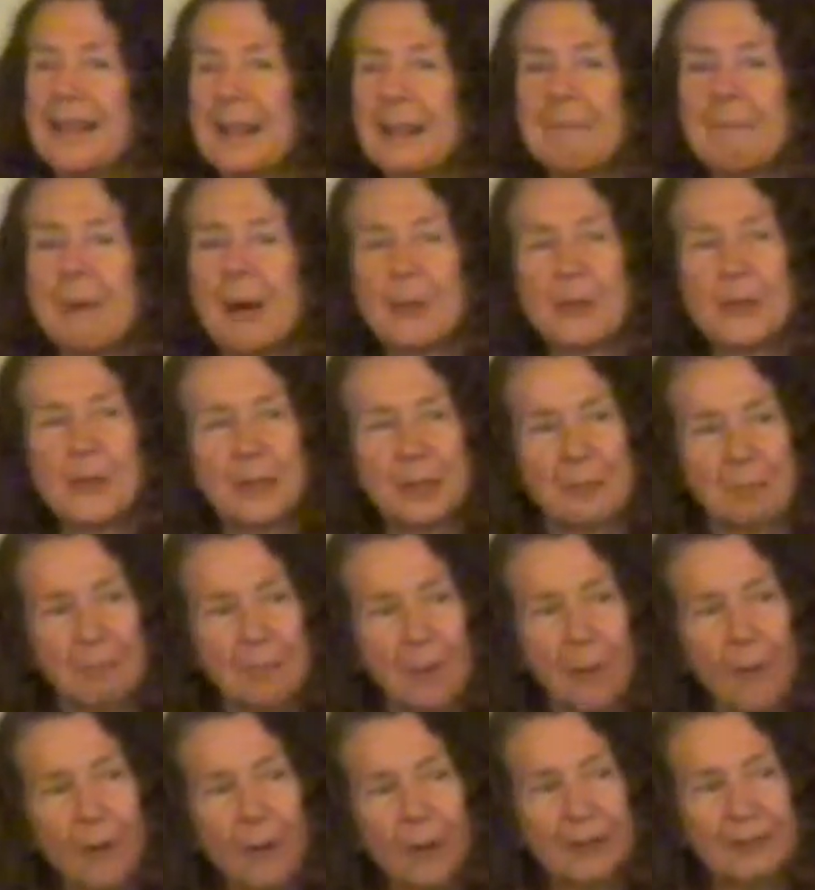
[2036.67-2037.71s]
the most
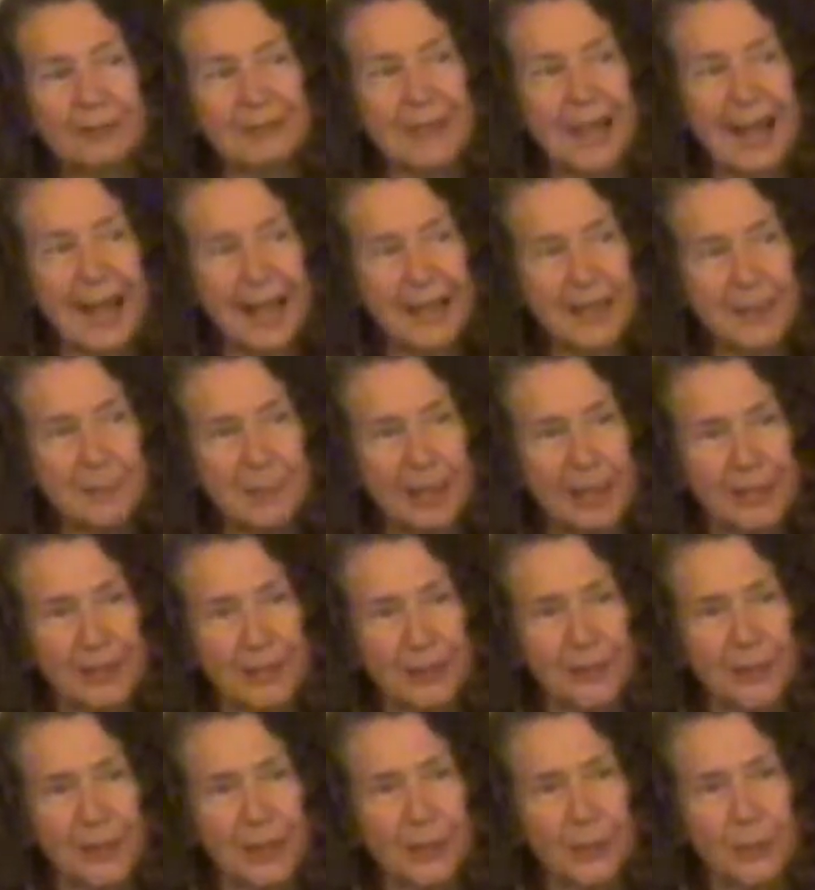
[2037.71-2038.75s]
important aspect
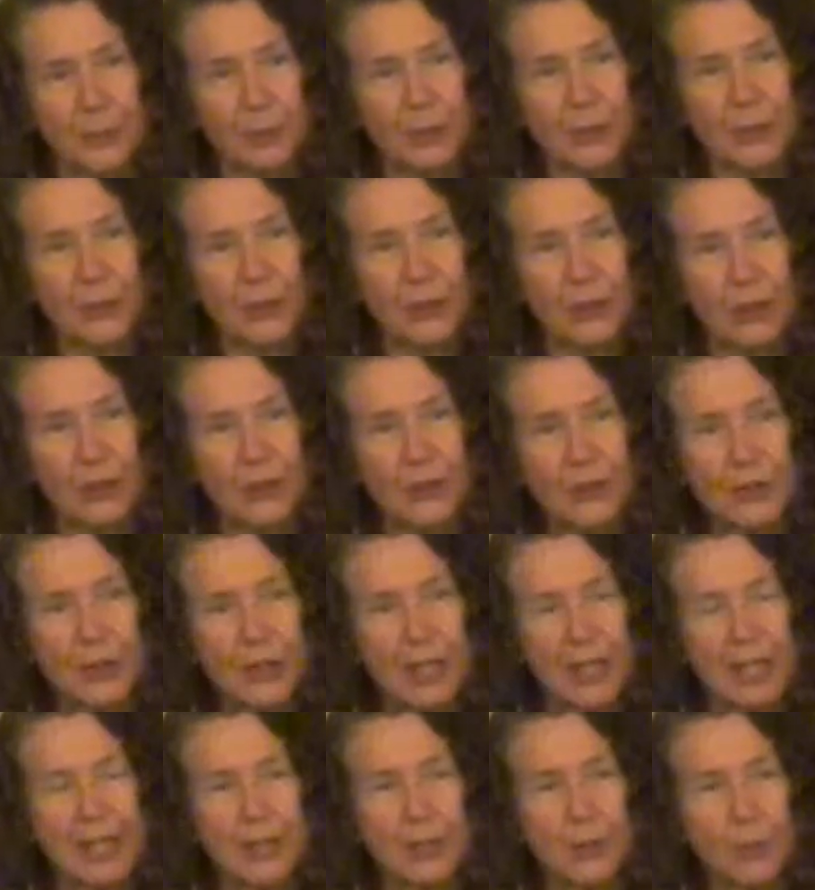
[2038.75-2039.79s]
of this research
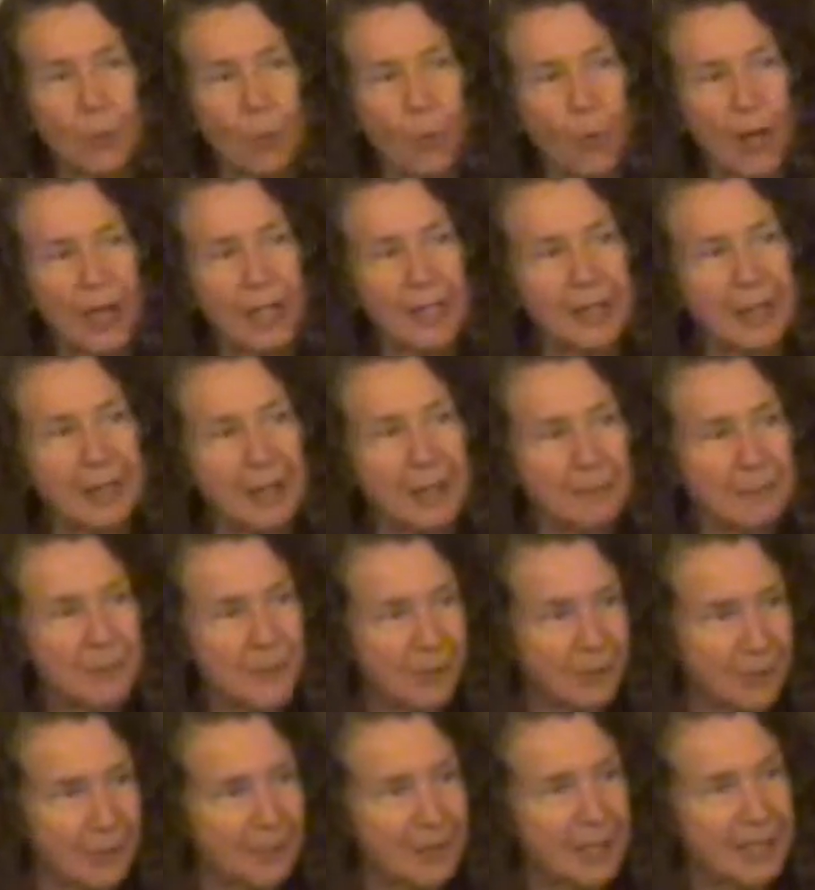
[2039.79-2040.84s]
is what
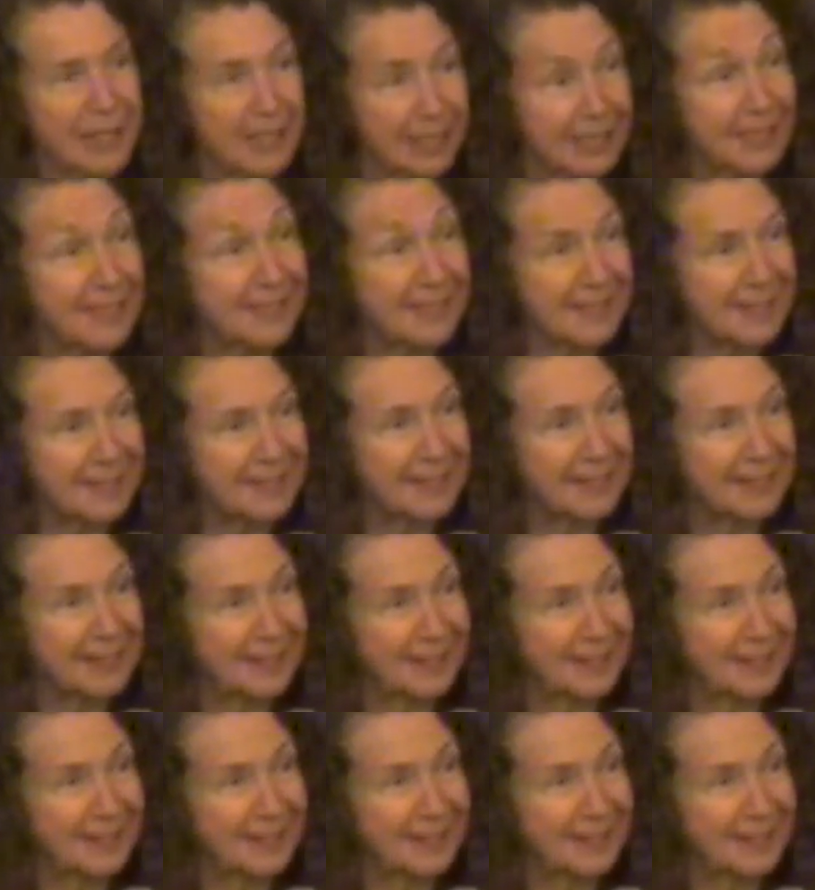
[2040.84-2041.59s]
comes from the kids.